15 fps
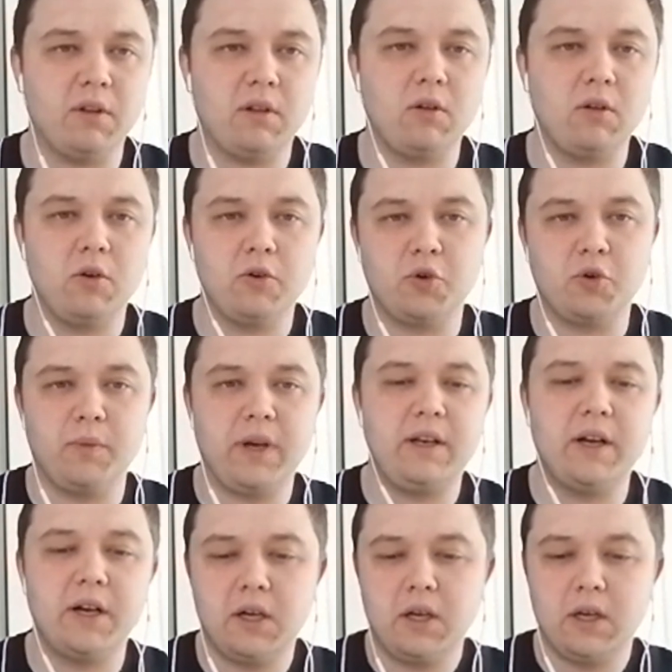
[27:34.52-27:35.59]
on social
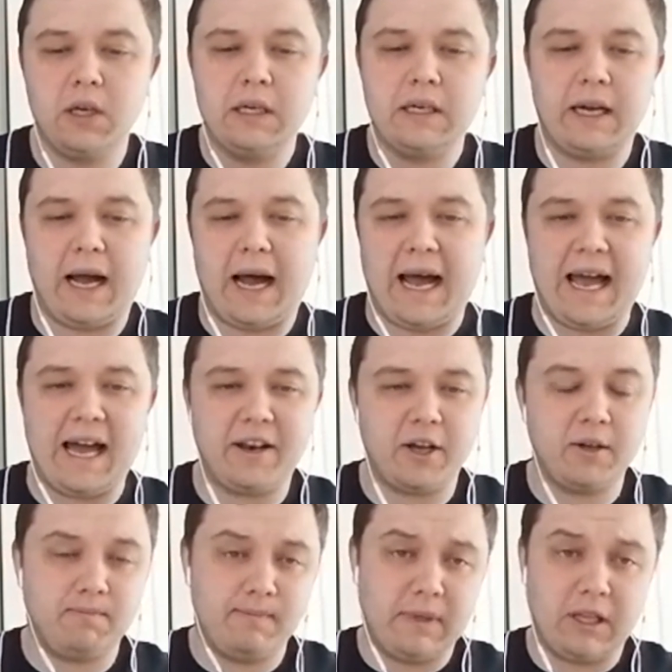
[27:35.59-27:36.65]
media, I had
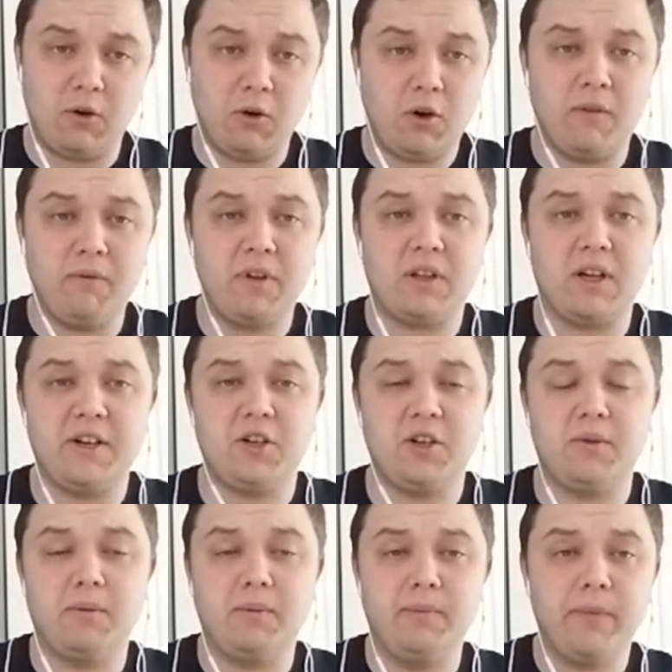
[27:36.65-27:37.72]
a long
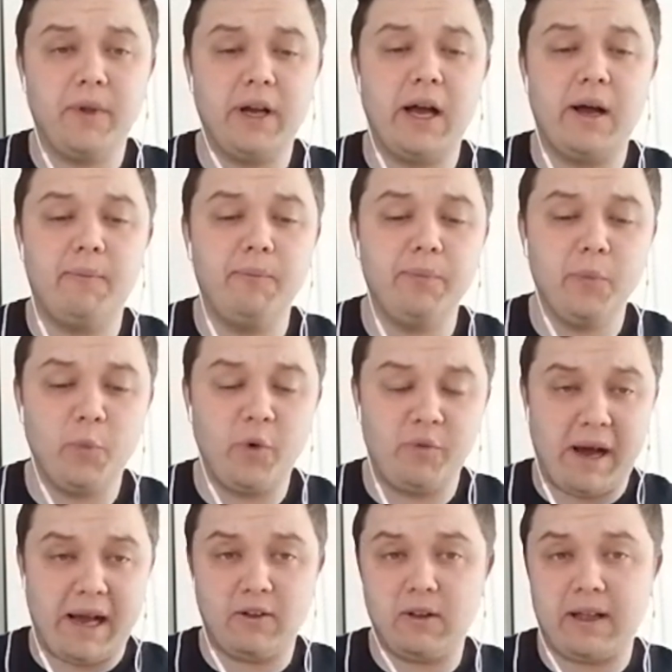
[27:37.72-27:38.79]
conversation
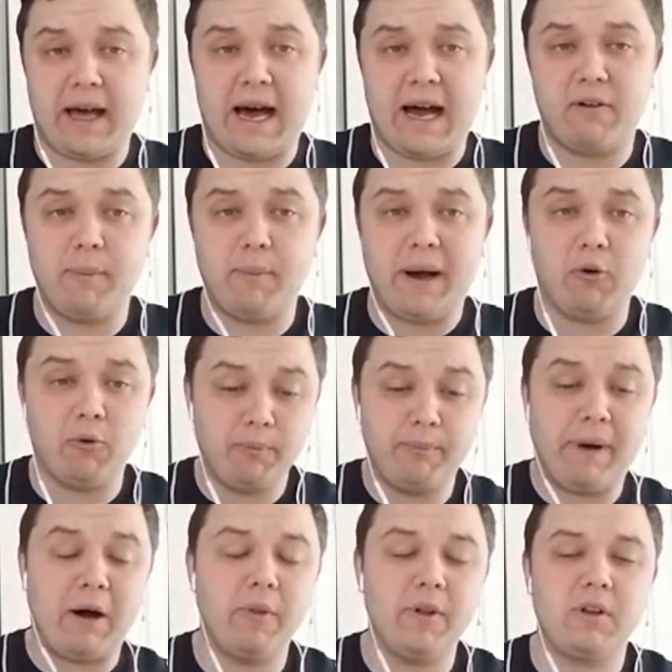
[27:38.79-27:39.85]
with Michael Carter
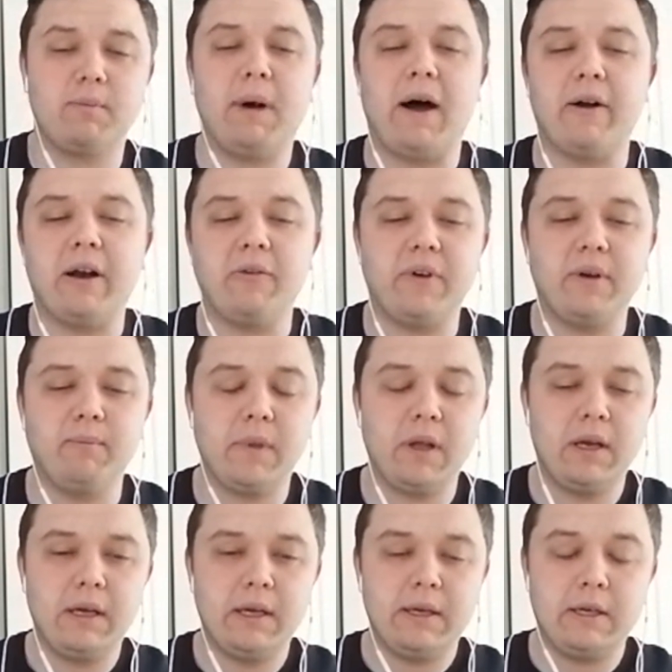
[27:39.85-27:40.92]
about this matter, and I think
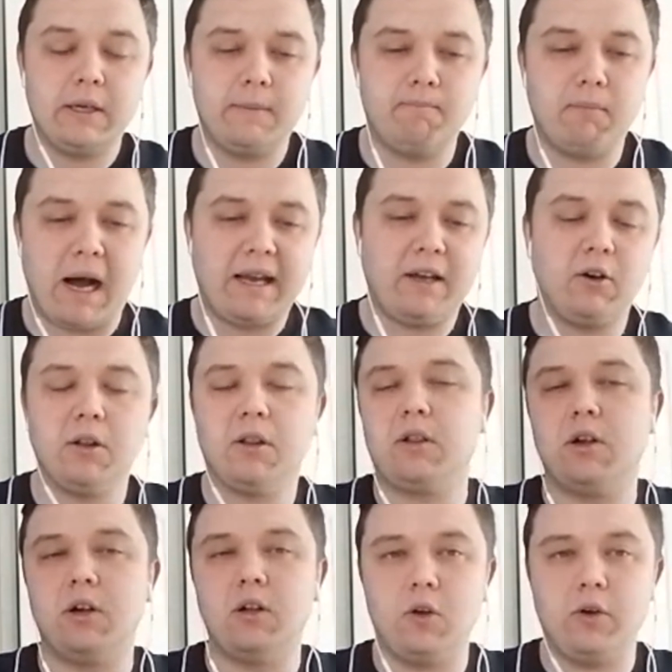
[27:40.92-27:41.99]
my
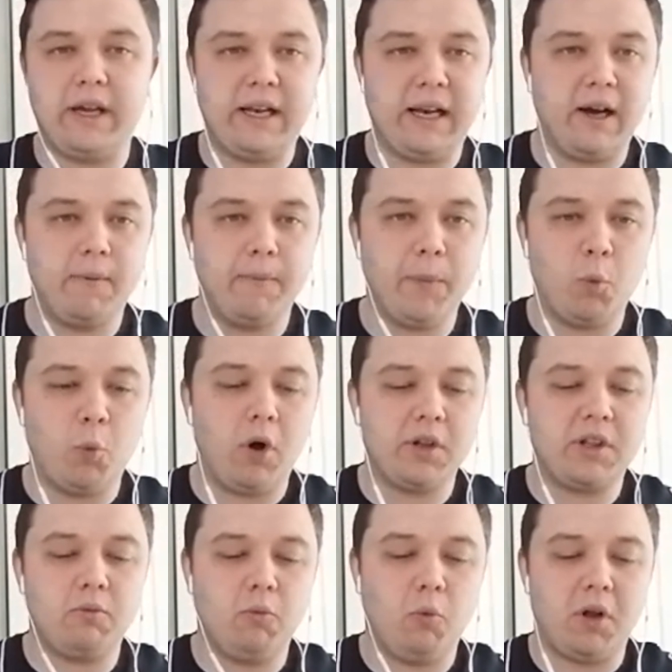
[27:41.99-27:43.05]
concern, looking at
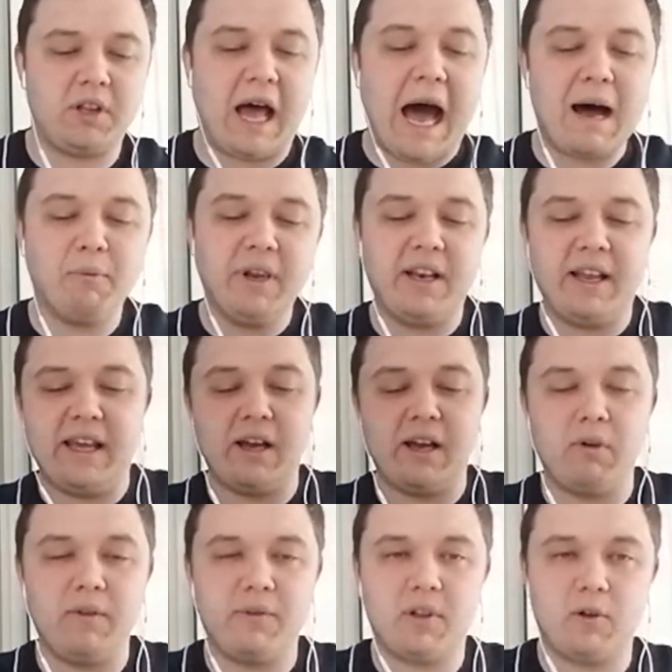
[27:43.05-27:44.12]
what's happening
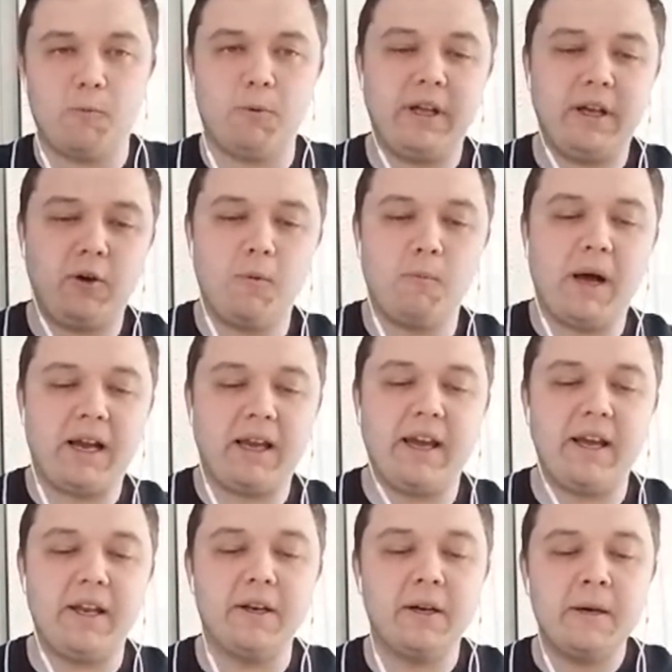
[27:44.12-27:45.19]
here, is Super League come
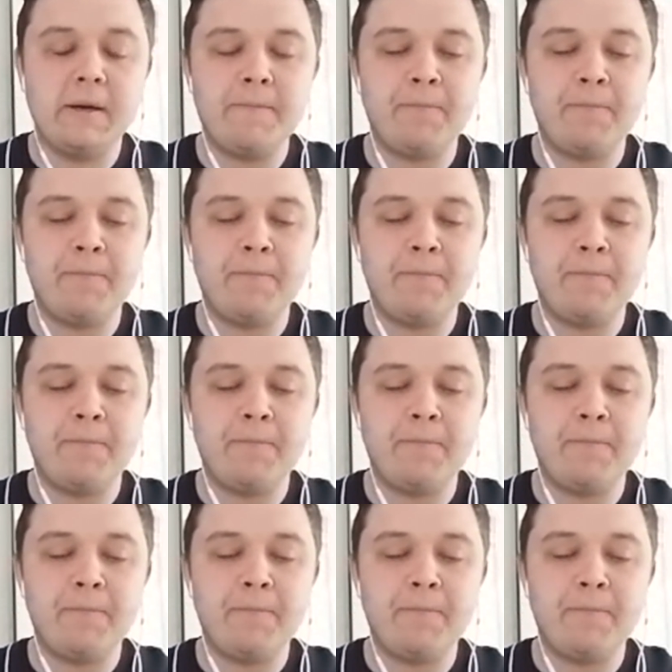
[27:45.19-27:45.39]
back in.